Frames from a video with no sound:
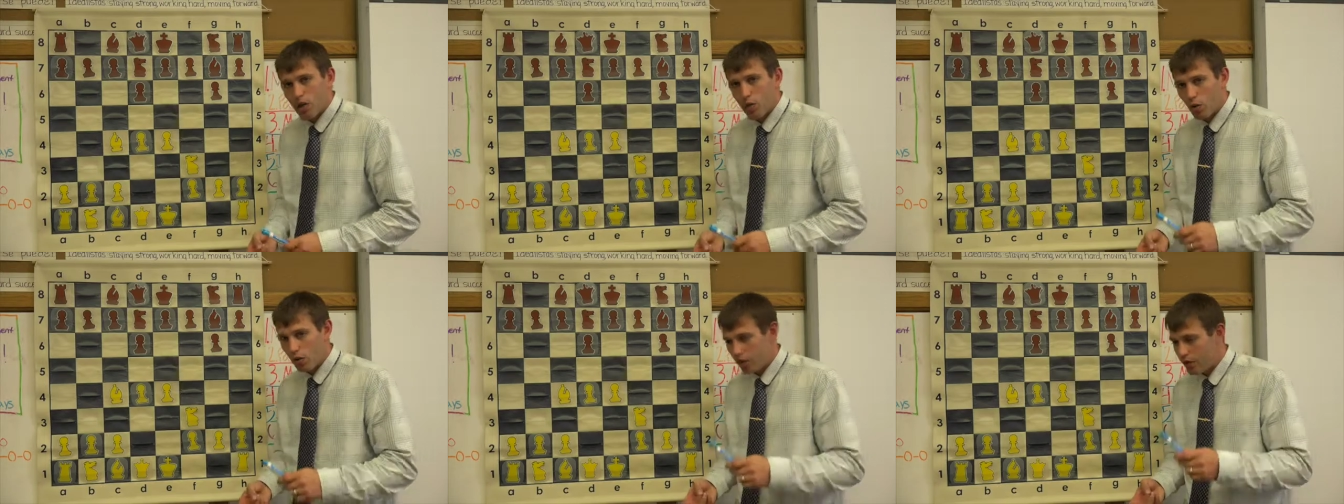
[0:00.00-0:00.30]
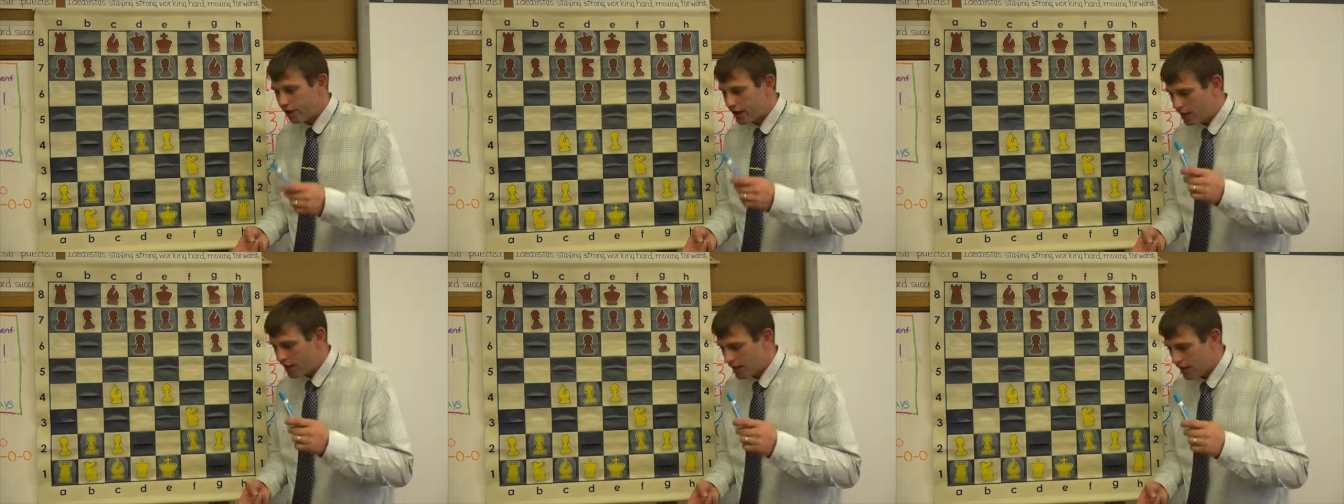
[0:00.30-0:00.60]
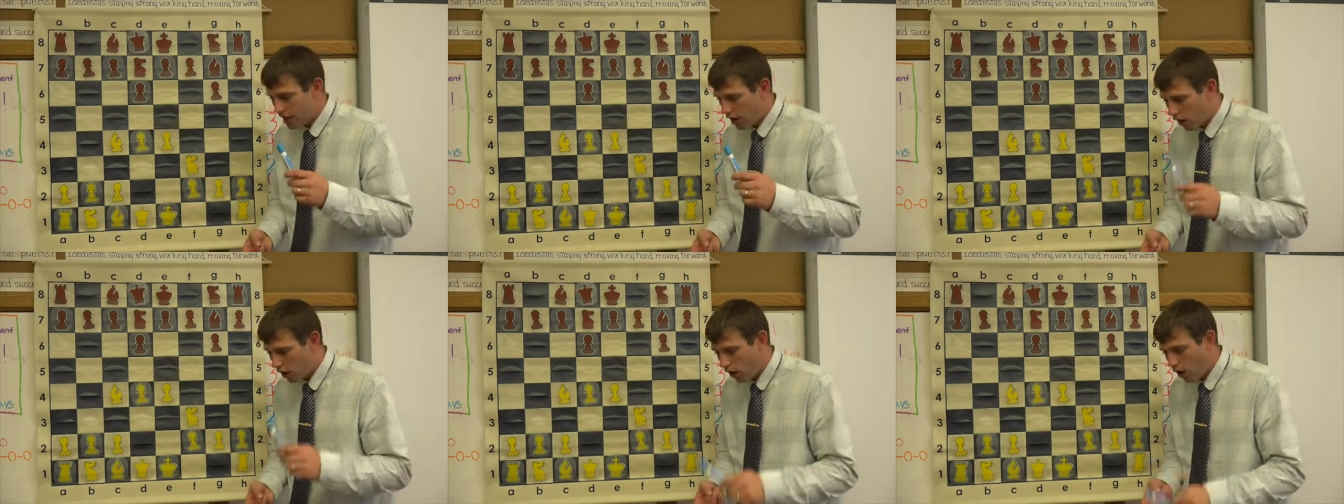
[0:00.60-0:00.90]
we're
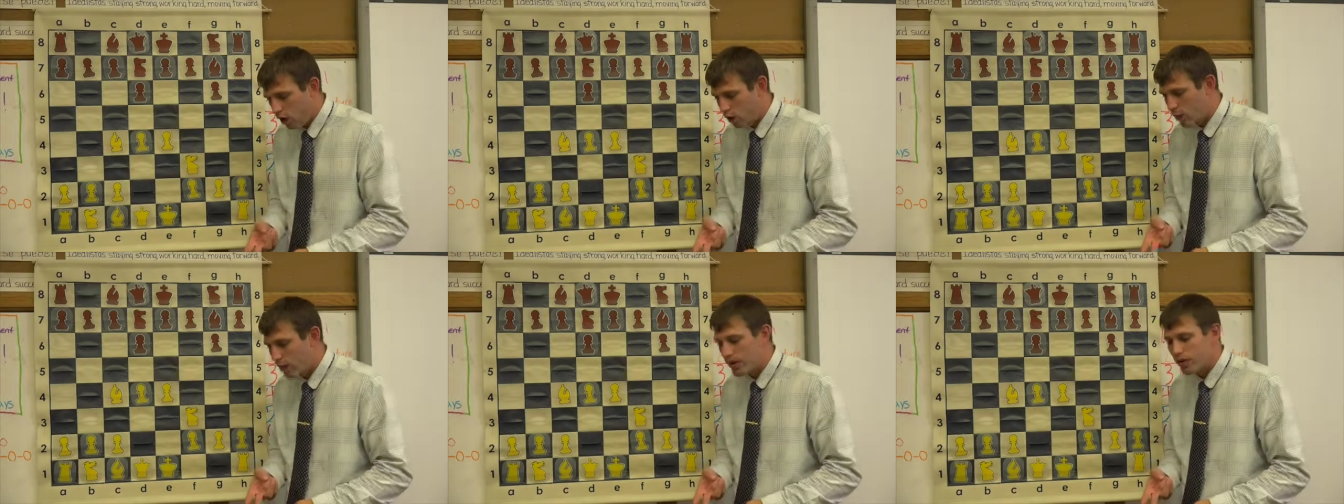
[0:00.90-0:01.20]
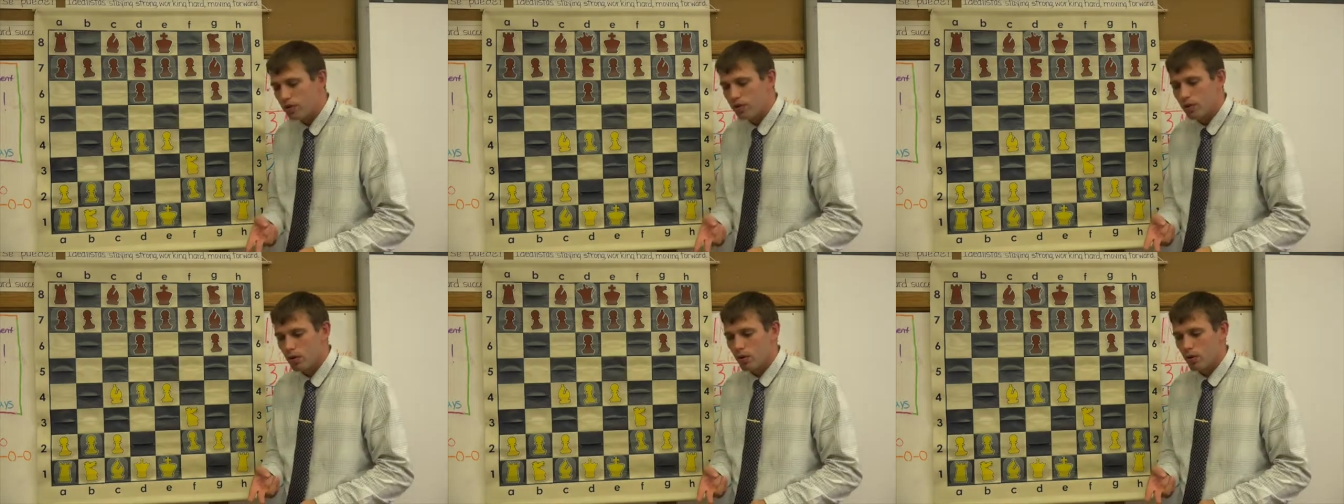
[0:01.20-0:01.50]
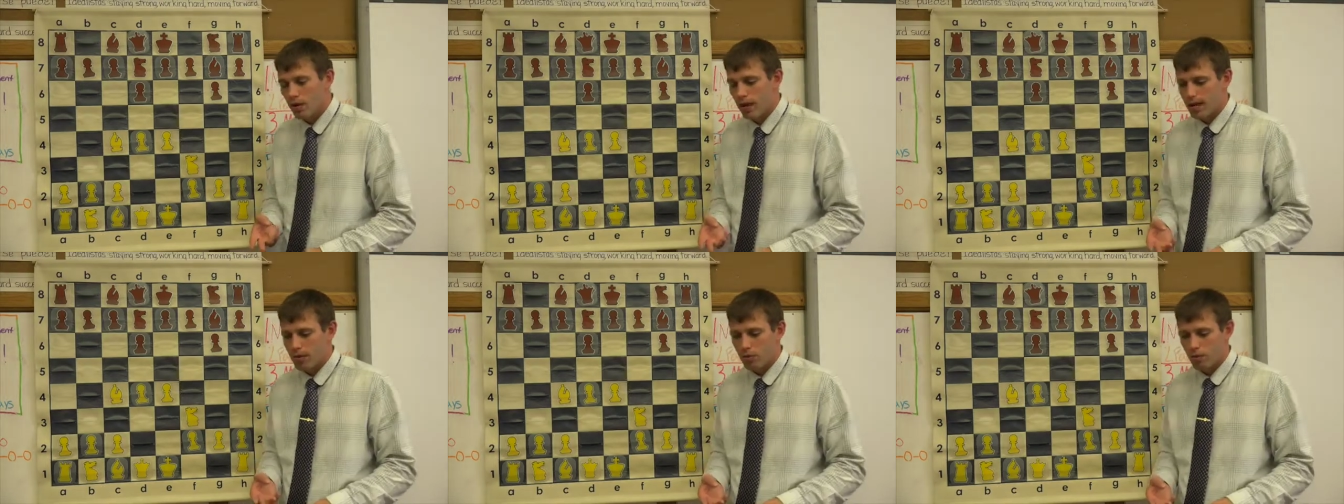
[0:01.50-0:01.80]
thinking it all the way
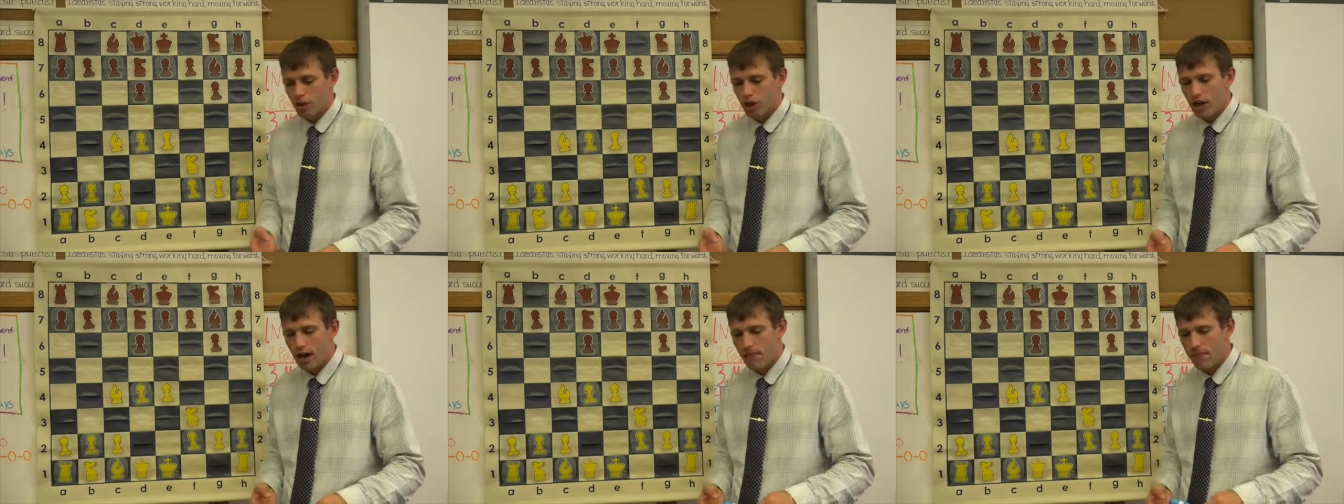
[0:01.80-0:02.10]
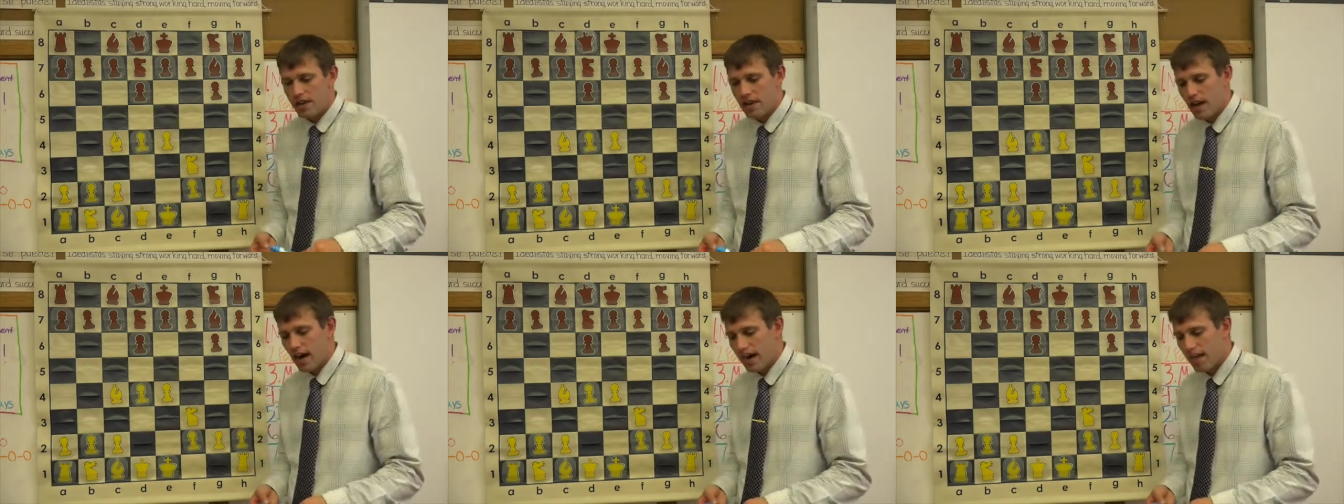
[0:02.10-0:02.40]
through, and we're coming